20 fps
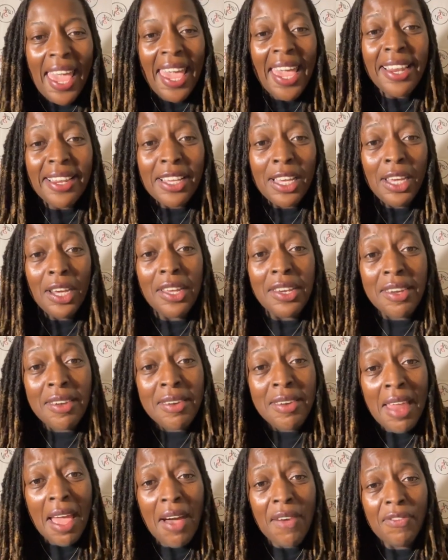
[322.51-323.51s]
it could
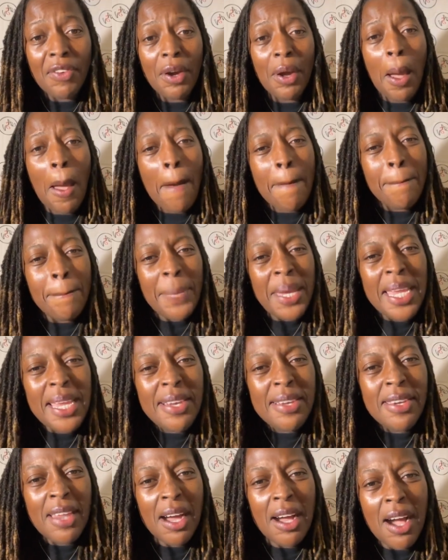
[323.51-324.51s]
never
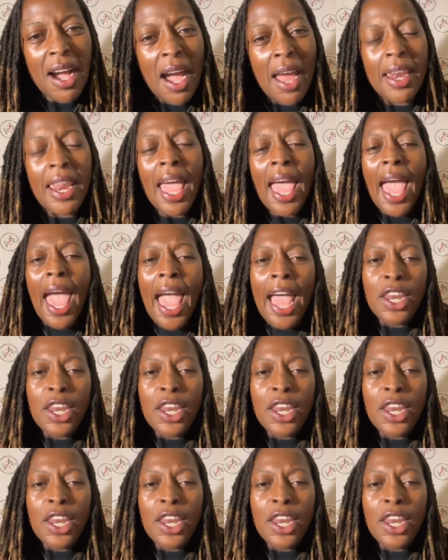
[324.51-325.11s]
be done.